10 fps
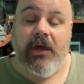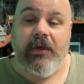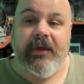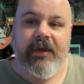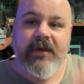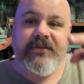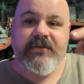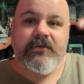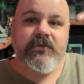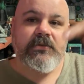Hey
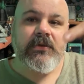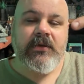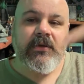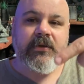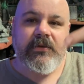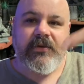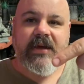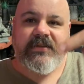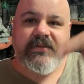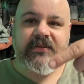guys,
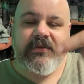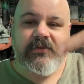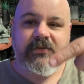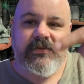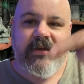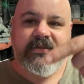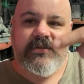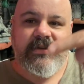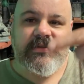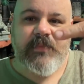that's
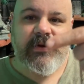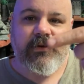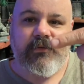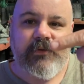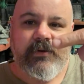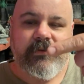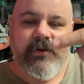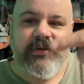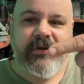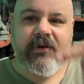my girlfriend
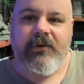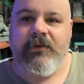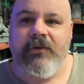right there,